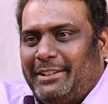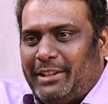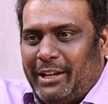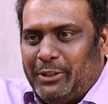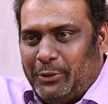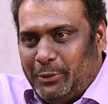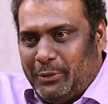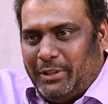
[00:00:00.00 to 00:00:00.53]
trying
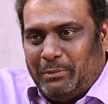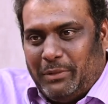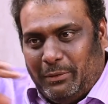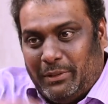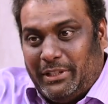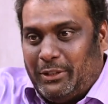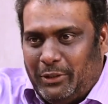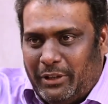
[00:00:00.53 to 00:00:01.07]
to do something
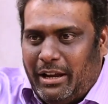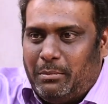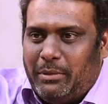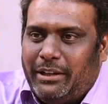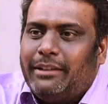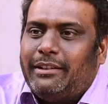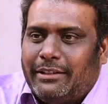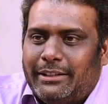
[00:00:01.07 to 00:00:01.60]
versus you're
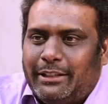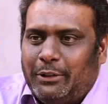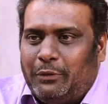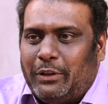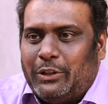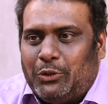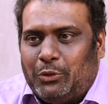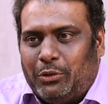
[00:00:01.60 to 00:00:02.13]
coming here. It's a
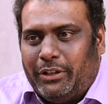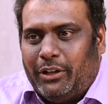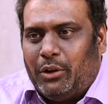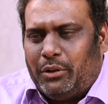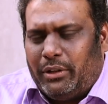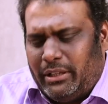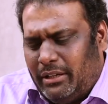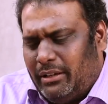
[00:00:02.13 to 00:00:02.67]
different story
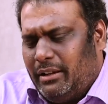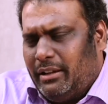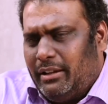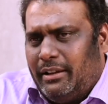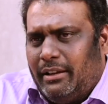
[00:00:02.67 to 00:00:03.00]
altogether.